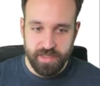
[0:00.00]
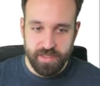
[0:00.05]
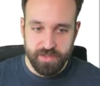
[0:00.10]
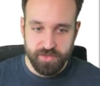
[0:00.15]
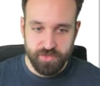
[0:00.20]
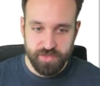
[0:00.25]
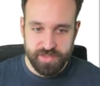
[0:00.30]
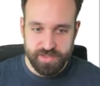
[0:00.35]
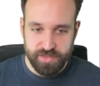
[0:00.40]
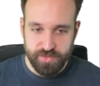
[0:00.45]

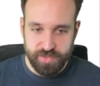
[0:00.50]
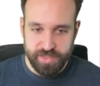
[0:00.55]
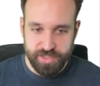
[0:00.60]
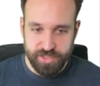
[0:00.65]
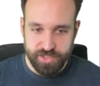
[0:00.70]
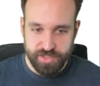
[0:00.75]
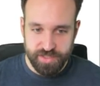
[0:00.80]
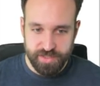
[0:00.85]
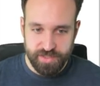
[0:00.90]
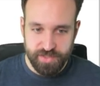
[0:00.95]
cross
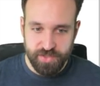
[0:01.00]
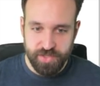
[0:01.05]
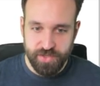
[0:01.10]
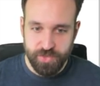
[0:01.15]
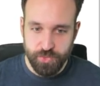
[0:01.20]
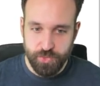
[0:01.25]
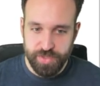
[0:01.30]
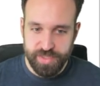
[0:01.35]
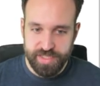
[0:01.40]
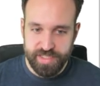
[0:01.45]
origin
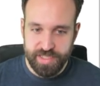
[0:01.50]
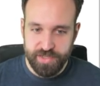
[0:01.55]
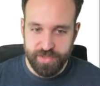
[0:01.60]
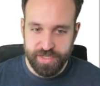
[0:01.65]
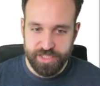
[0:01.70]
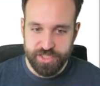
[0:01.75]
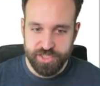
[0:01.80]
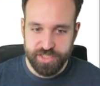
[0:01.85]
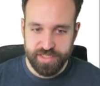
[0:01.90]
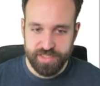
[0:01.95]

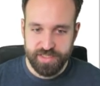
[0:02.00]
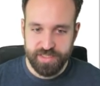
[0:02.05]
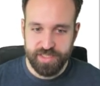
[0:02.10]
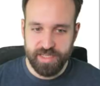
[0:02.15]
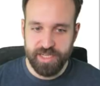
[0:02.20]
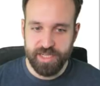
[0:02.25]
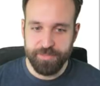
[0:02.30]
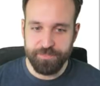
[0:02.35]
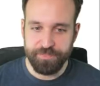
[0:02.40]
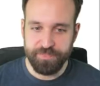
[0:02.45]
redirection
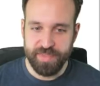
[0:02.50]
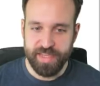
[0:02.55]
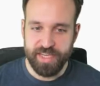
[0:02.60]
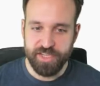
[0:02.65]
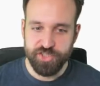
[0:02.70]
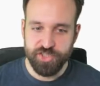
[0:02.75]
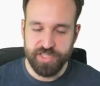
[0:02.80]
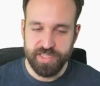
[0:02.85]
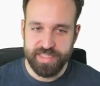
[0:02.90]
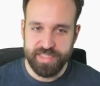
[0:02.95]
um,
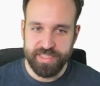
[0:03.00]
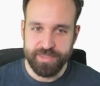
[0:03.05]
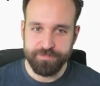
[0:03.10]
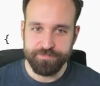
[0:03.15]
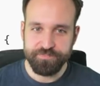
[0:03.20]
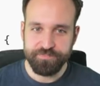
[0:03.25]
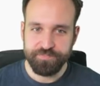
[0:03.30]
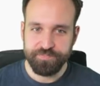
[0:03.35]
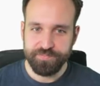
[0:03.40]
actually